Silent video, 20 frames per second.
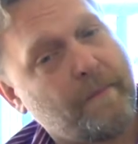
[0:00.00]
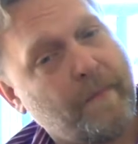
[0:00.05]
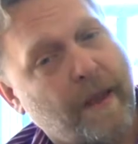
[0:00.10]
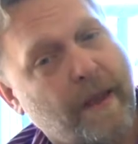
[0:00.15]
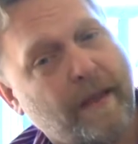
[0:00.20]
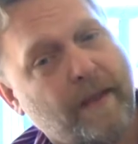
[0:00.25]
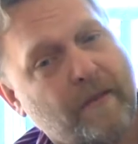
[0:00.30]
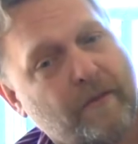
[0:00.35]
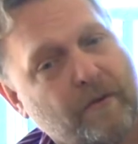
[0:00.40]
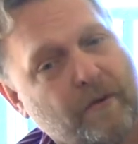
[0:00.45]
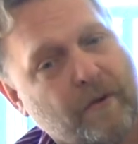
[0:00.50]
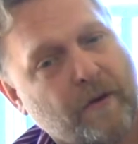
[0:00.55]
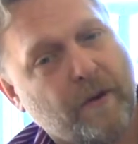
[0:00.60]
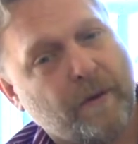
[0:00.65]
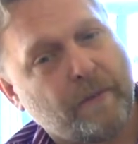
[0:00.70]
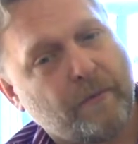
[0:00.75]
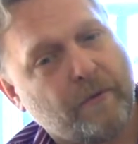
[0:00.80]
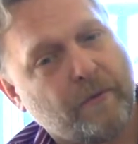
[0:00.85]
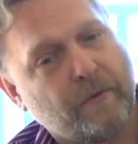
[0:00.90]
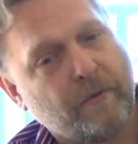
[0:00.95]
manuscripts,
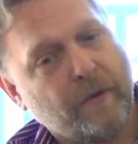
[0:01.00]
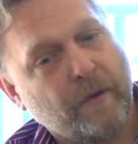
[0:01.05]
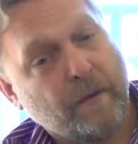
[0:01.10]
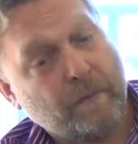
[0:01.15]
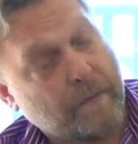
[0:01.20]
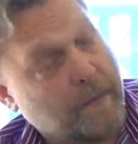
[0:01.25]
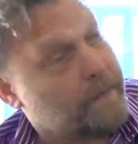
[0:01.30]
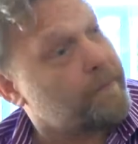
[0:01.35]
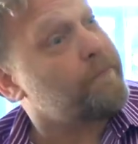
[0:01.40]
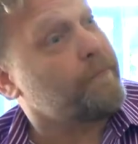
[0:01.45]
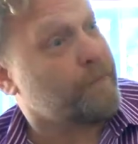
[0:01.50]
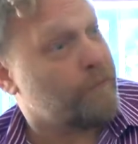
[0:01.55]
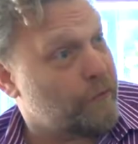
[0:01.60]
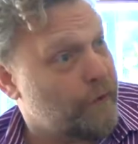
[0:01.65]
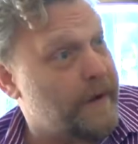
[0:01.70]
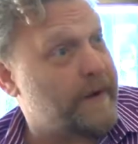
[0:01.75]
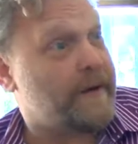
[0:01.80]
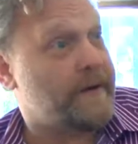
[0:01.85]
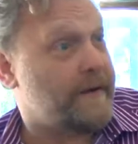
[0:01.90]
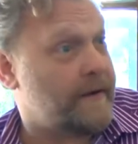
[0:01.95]
manuscripts, but
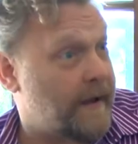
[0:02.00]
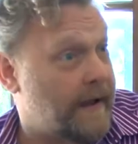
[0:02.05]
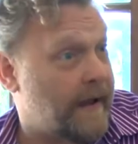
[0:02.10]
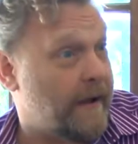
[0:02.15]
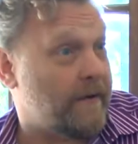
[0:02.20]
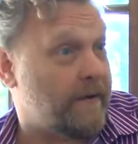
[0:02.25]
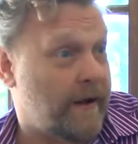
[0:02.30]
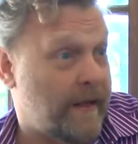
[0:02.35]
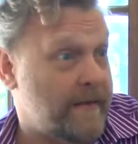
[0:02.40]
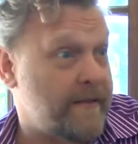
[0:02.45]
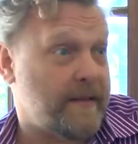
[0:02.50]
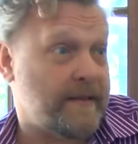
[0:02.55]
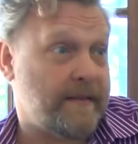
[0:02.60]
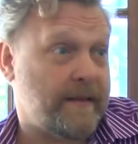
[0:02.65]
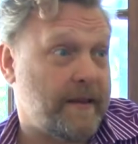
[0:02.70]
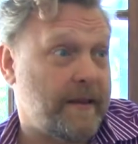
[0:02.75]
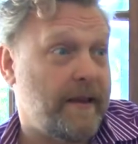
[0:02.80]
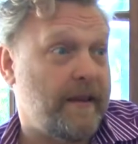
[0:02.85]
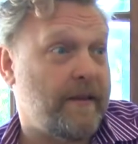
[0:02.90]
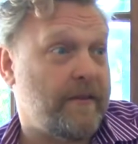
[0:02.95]
written down. I think the
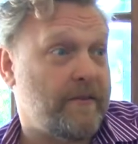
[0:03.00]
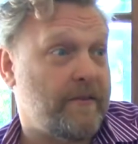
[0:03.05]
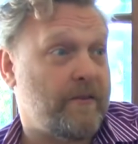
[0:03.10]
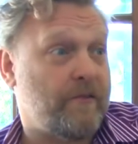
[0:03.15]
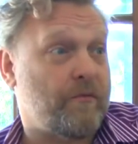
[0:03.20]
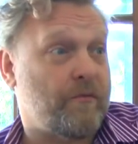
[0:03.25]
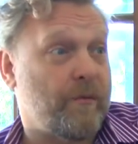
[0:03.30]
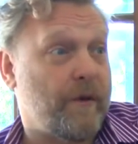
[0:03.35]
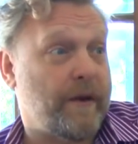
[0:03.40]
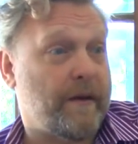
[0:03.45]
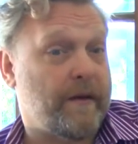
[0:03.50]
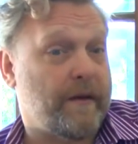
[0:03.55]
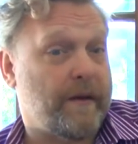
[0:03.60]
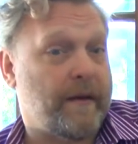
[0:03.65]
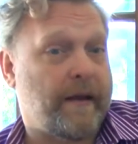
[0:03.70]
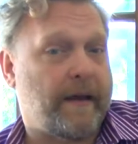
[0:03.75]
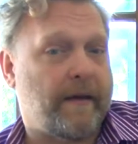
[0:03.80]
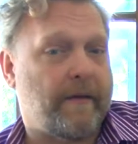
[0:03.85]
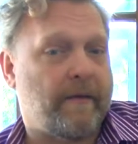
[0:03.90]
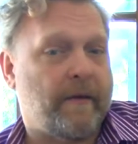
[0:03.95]
key is it's written
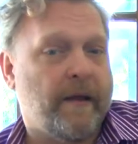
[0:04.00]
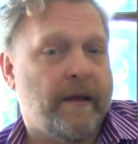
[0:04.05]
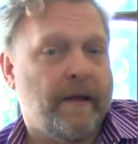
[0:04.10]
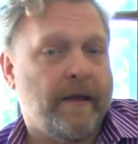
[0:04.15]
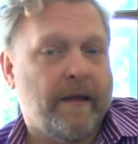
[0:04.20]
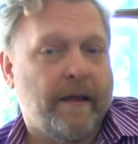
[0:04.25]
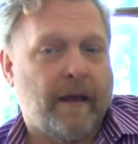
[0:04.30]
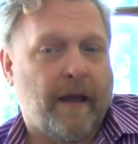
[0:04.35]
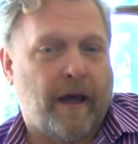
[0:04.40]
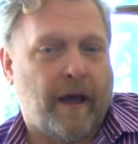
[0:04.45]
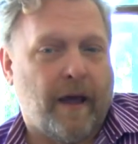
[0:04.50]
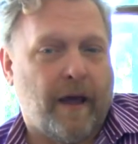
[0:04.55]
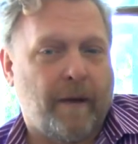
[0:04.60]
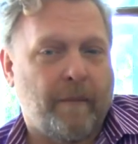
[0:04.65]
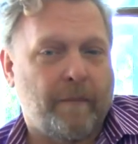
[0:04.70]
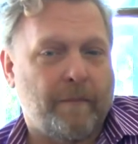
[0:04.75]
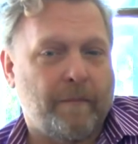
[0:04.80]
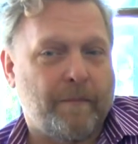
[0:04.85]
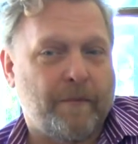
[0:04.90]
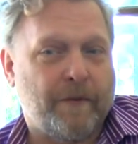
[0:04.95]
down.
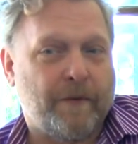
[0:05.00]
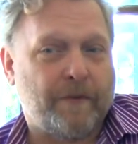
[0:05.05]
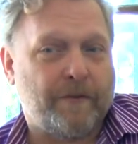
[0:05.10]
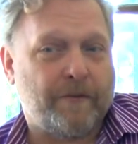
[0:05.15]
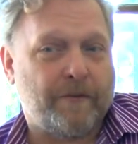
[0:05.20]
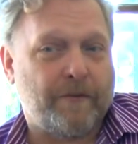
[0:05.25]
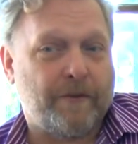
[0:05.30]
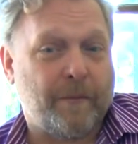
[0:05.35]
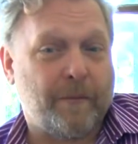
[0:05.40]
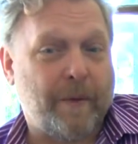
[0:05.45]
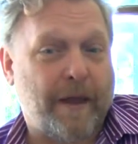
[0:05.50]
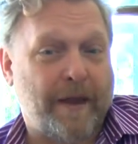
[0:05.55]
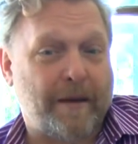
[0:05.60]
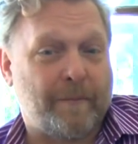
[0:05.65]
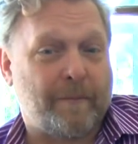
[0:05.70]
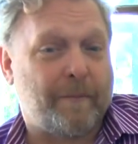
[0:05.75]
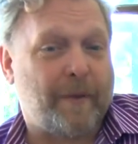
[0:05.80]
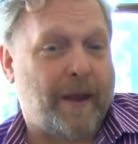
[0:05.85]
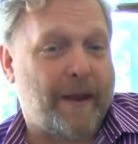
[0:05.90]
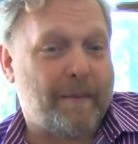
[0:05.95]
Um, the
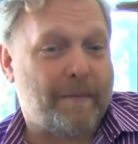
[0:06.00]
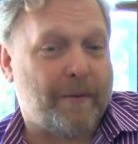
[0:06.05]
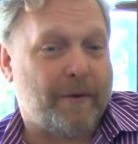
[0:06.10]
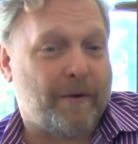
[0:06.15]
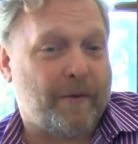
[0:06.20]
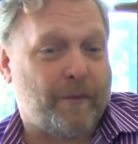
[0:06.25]
Tibetan paper